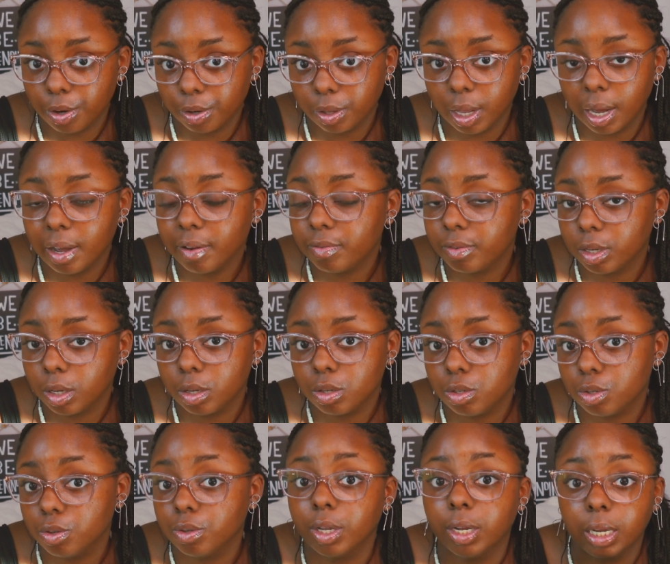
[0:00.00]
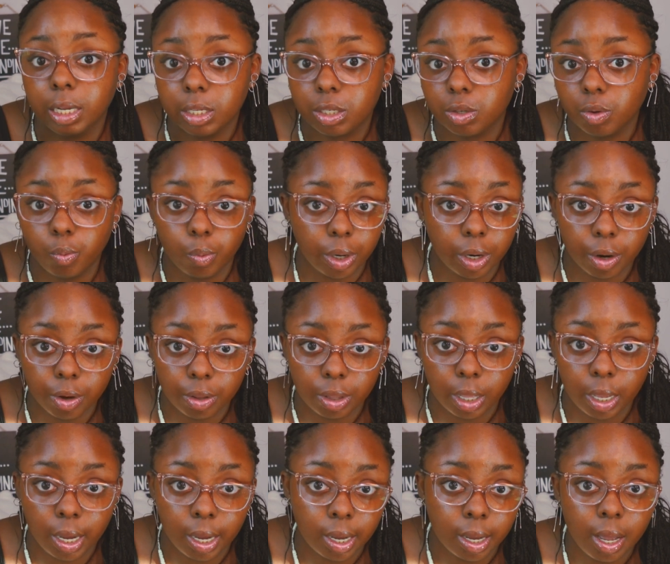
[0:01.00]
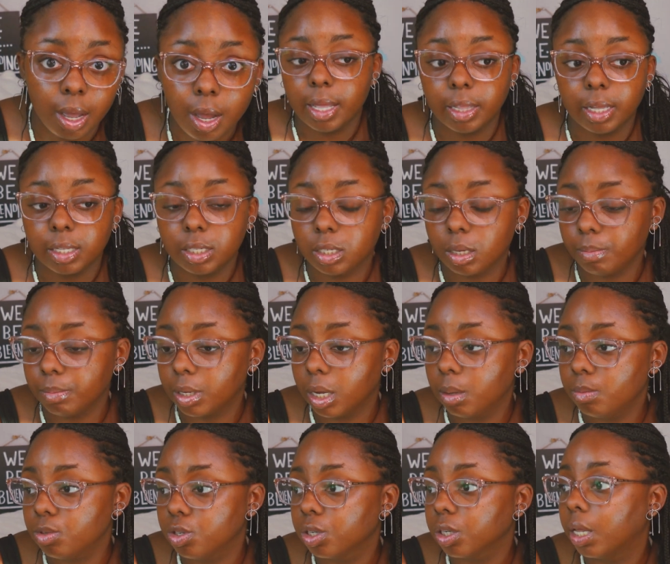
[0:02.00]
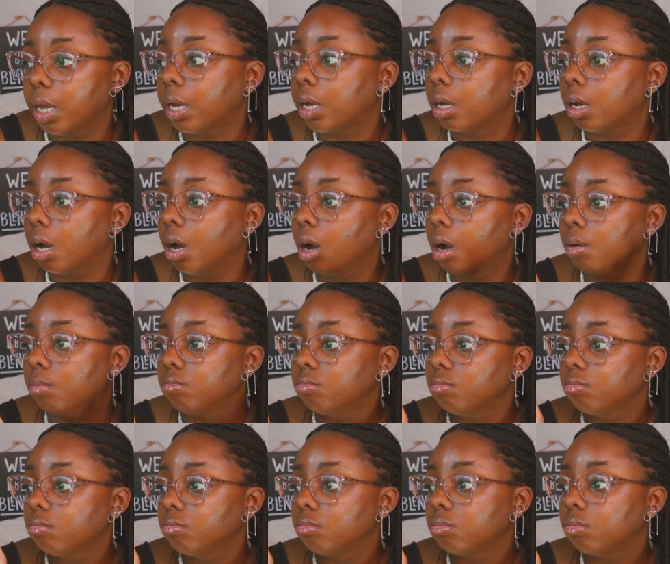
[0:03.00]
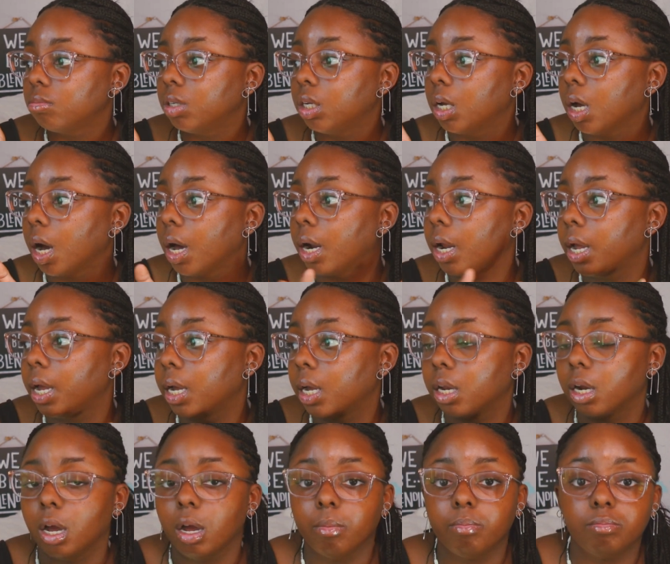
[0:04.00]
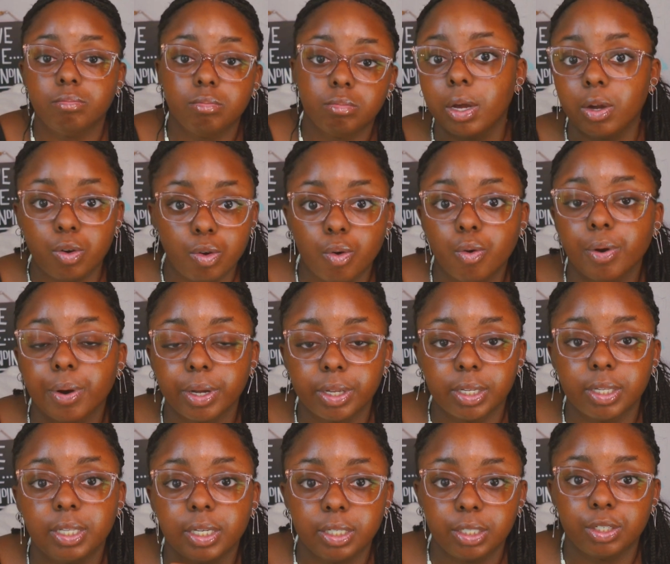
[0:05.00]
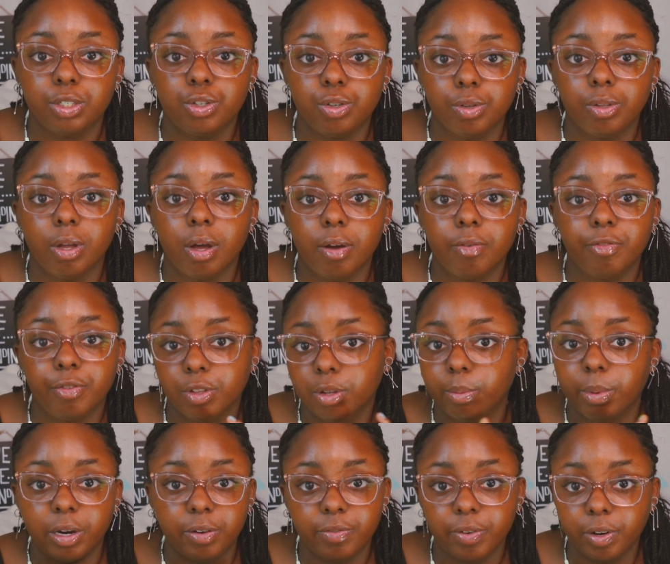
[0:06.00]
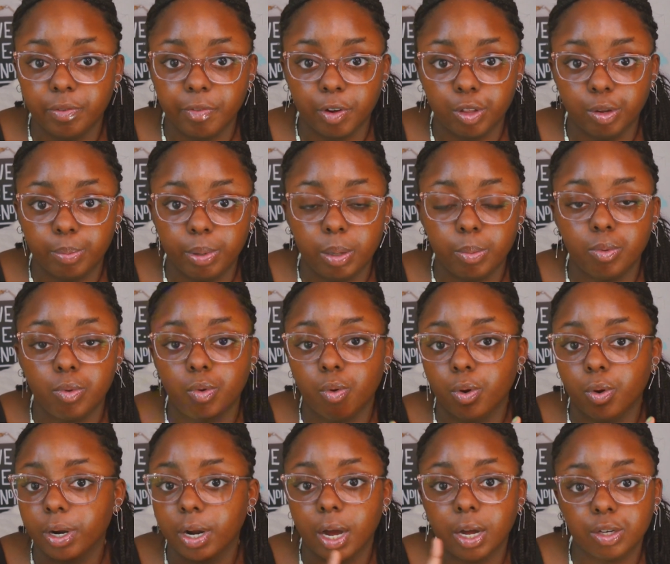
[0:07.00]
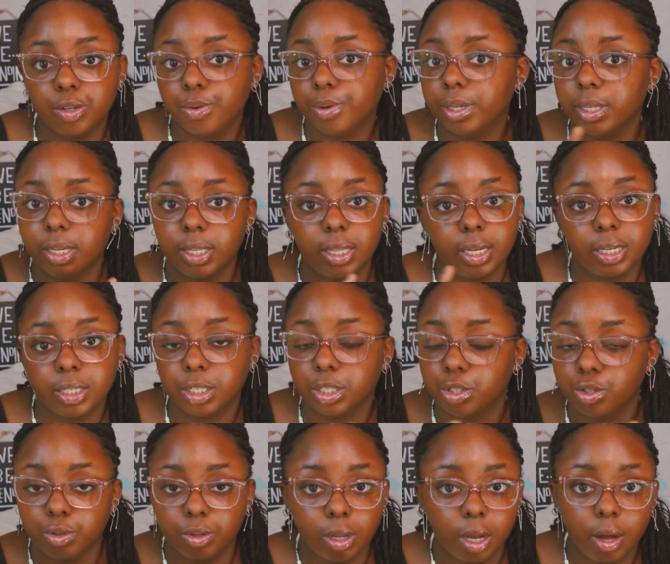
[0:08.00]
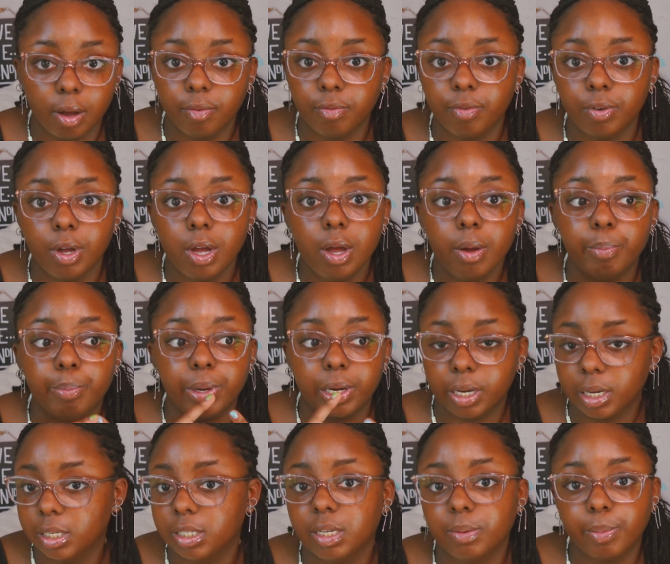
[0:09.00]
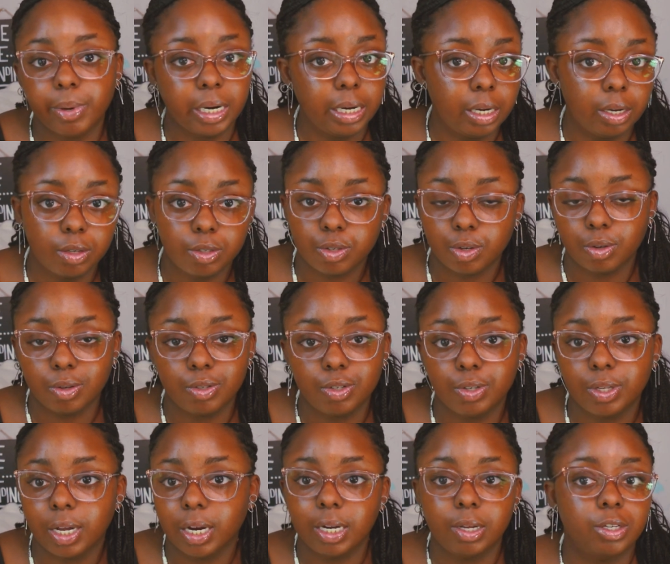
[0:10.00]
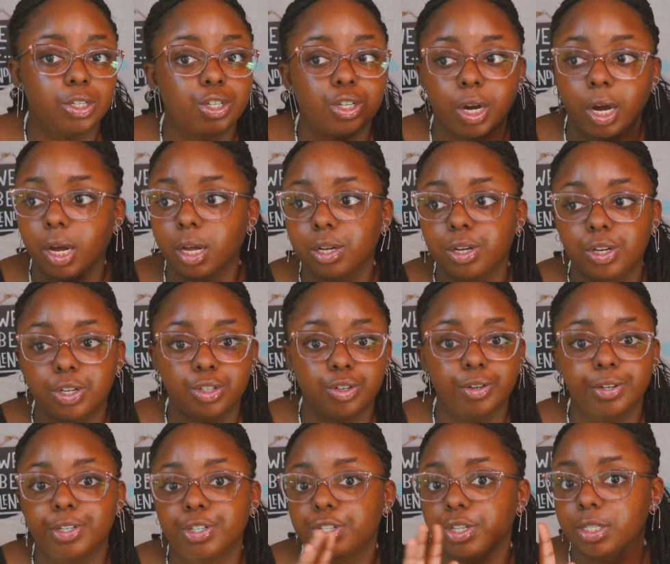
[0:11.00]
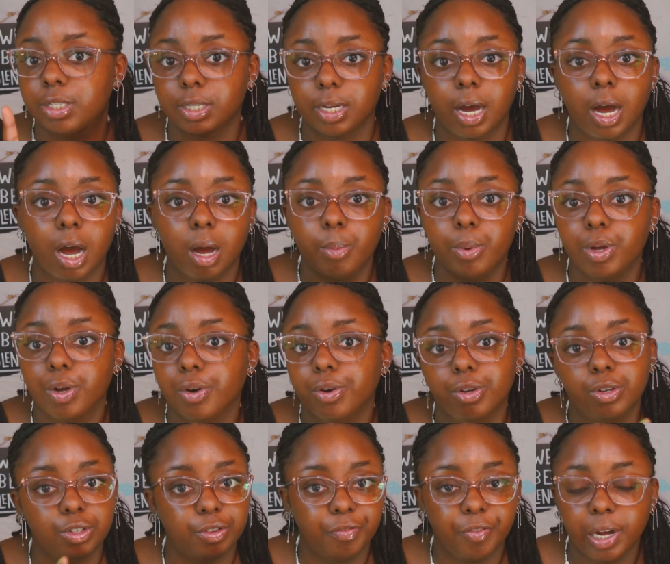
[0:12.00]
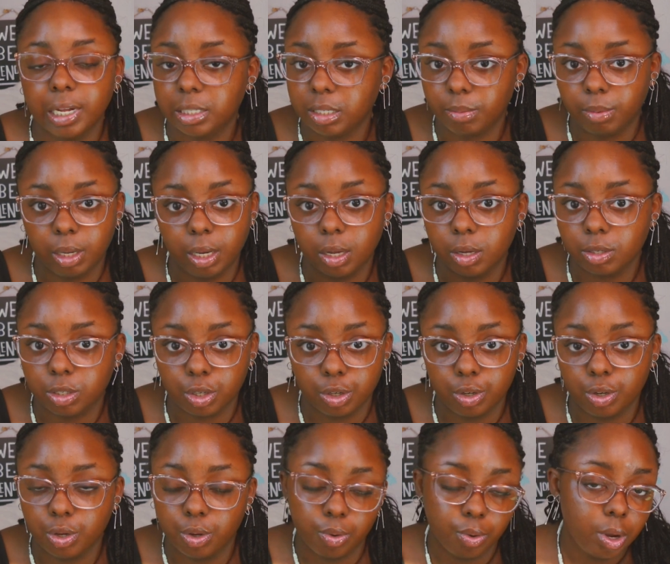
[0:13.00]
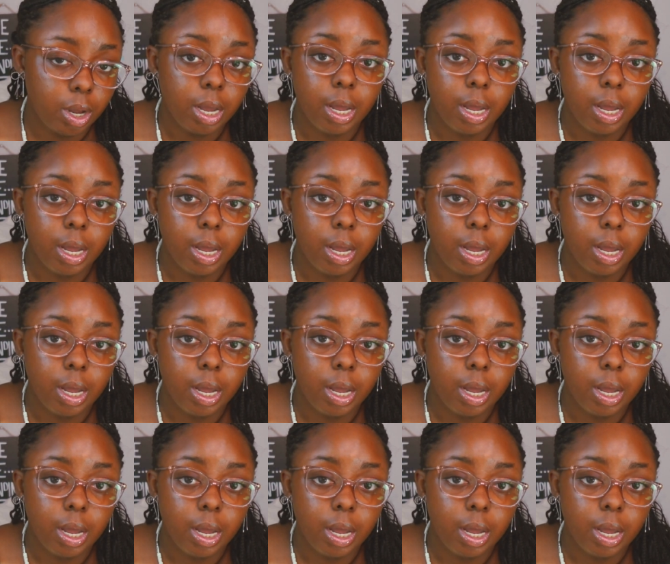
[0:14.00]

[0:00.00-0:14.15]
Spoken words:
in your life tells you that it's a weird thing. And then sometimes you're like, oh, gotta hang it up. Ignoring the things that you love for the benefit of other people, or not doing the things that you love because somebody else told you that it's childish or it's just a hobby or you should find something else to do.